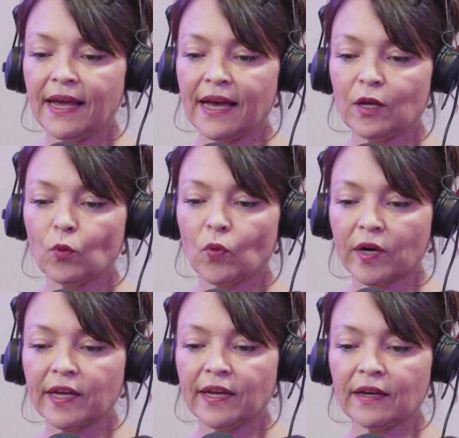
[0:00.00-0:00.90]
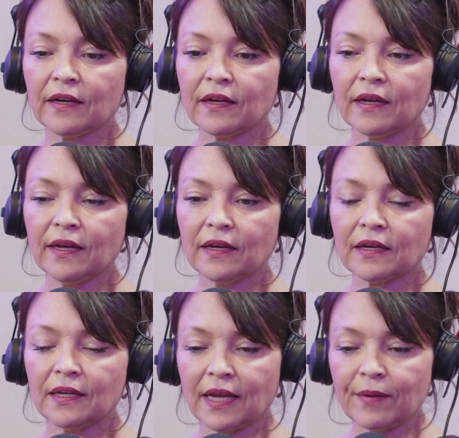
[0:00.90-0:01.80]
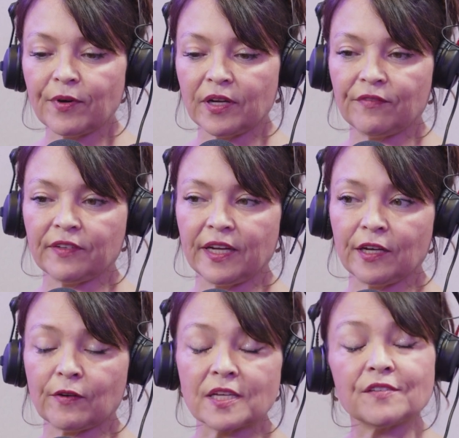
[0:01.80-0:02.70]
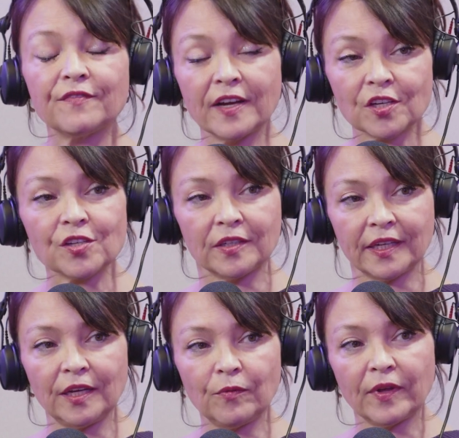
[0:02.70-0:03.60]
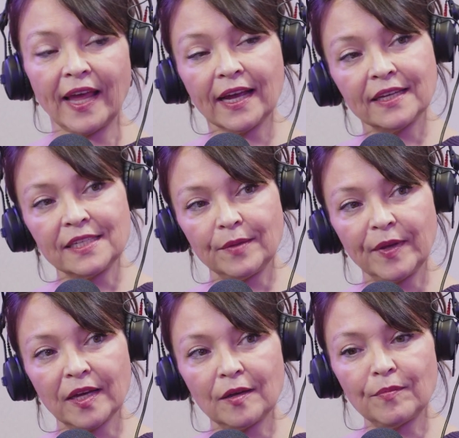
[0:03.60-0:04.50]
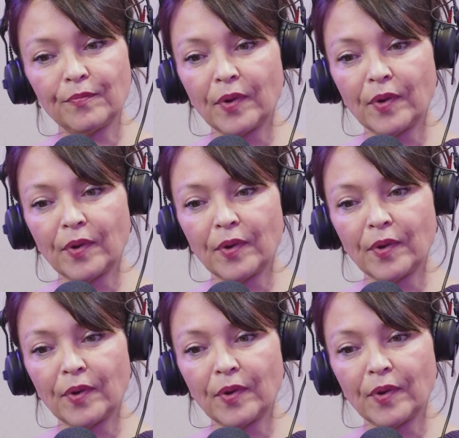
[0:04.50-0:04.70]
and working collaboratively and cross-functionally with academia,